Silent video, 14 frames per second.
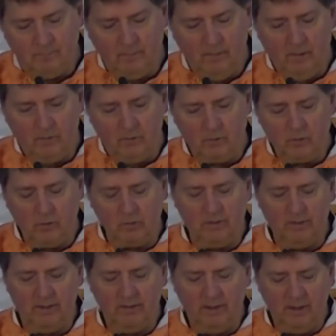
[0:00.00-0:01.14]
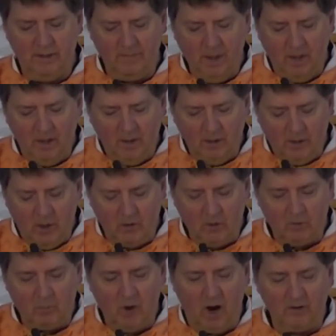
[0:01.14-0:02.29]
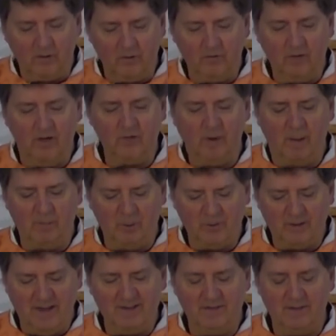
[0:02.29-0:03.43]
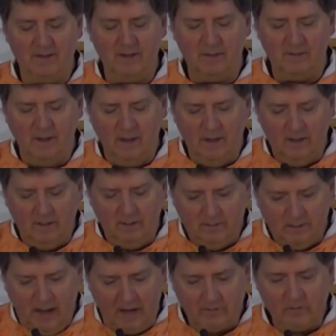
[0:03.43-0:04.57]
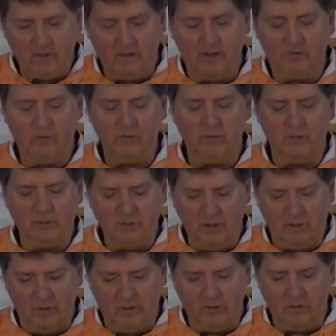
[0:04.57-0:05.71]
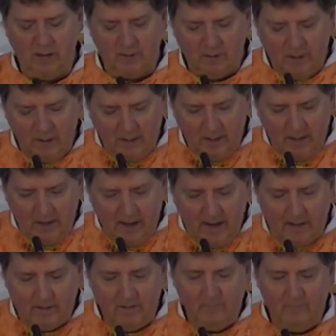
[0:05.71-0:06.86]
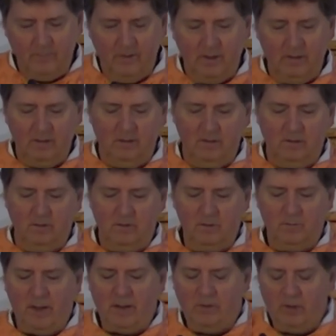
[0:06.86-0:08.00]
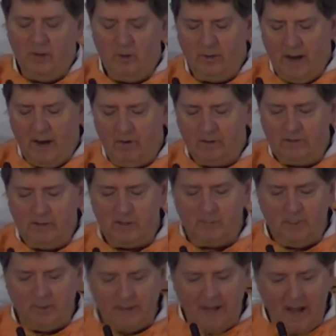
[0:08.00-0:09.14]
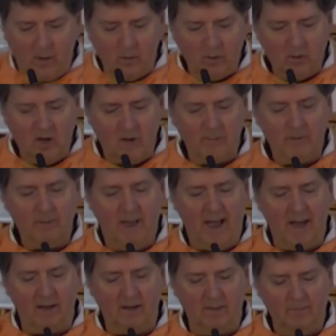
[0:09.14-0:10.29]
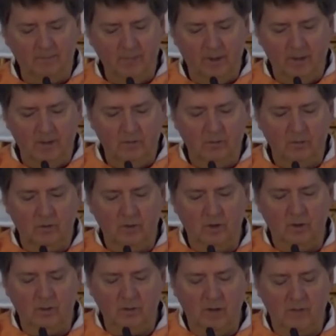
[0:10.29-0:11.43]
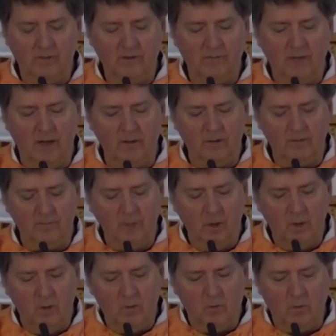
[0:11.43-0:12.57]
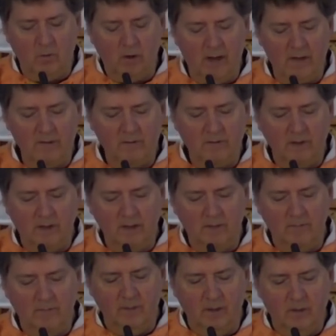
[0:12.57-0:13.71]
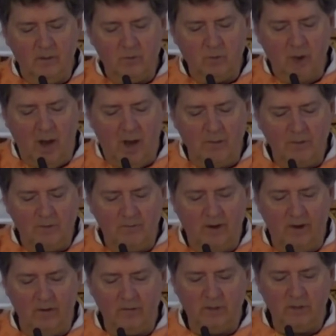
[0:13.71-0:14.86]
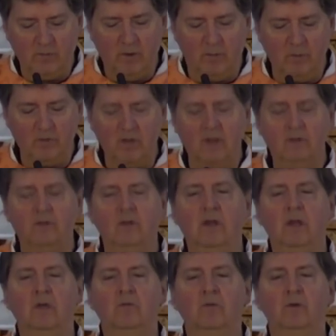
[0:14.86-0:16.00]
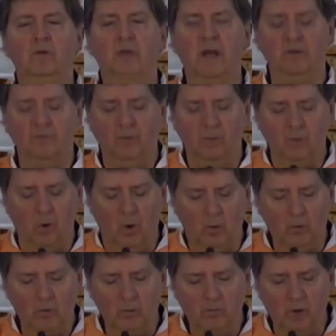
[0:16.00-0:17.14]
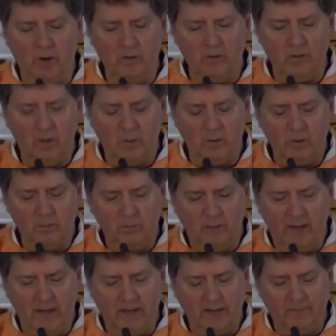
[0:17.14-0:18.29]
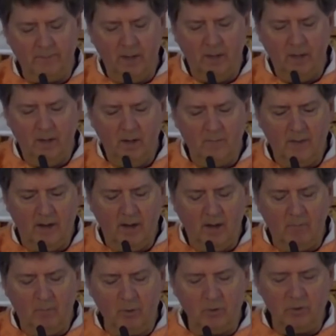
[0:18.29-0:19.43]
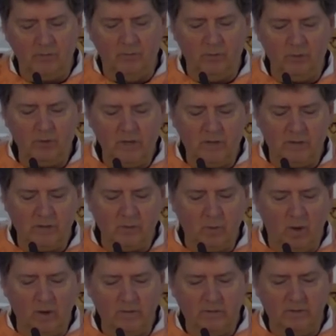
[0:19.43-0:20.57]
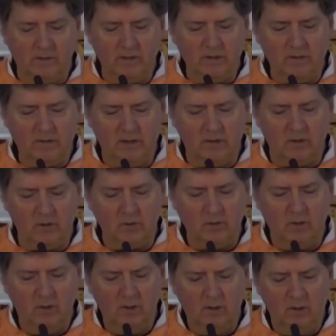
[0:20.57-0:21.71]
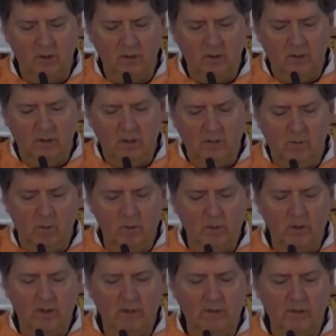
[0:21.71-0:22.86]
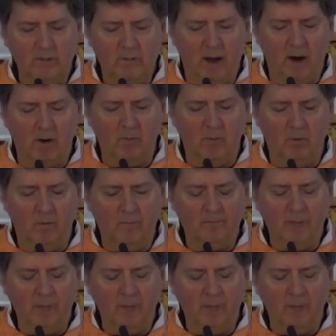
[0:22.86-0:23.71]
So, certainly, the younger prodigal son represents these tax collectors and sinners that had spent their inheritance, but now were coming back to their loving father, whereas the scribes and Pharisees represent the resentful older brother that were complaining about how merciful Jesus was to these sinners. When we look at this parable